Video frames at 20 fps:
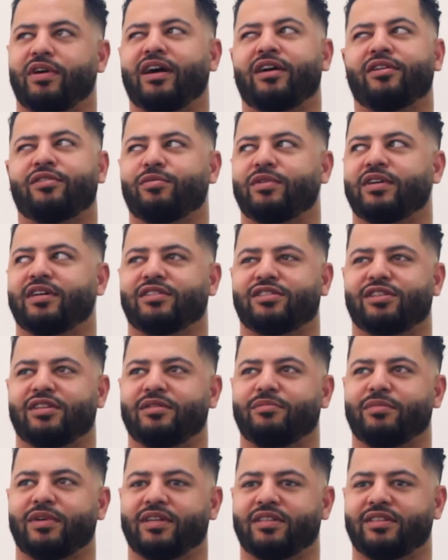How do we actually
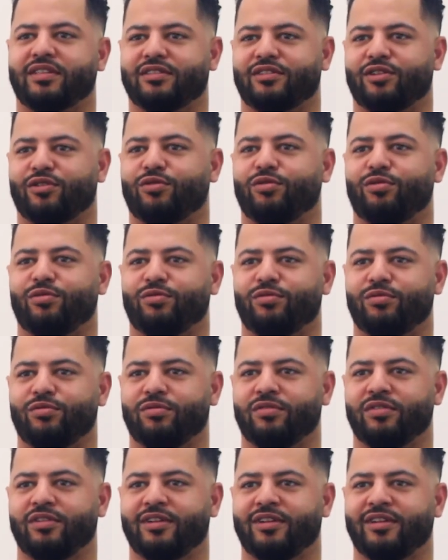make this a cool,